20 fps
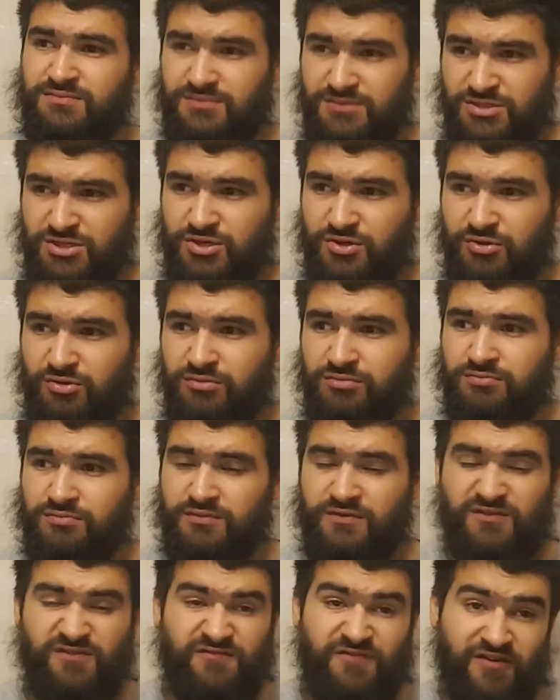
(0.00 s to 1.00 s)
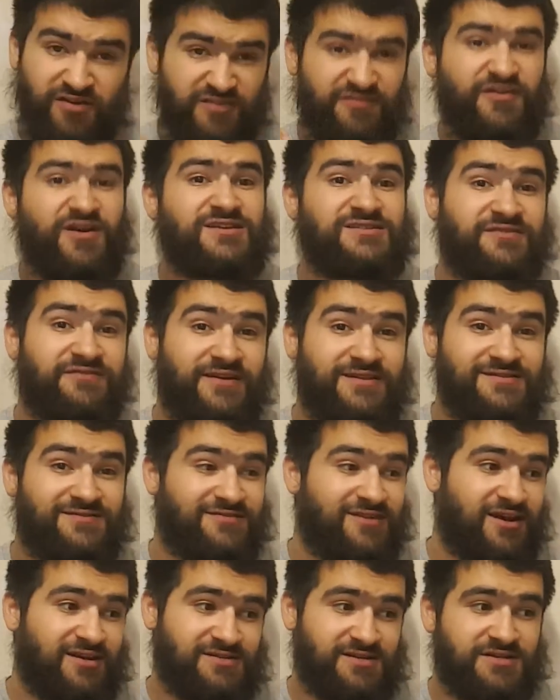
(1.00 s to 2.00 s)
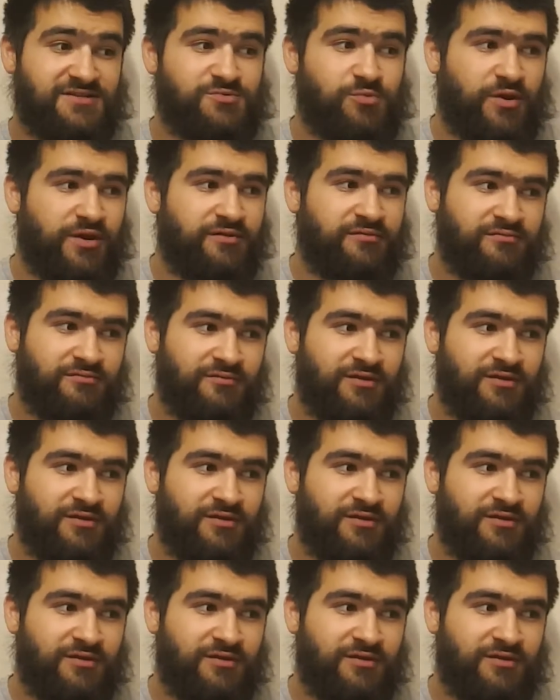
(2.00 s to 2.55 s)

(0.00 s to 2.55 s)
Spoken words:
2, the very first events of Darksiders 1,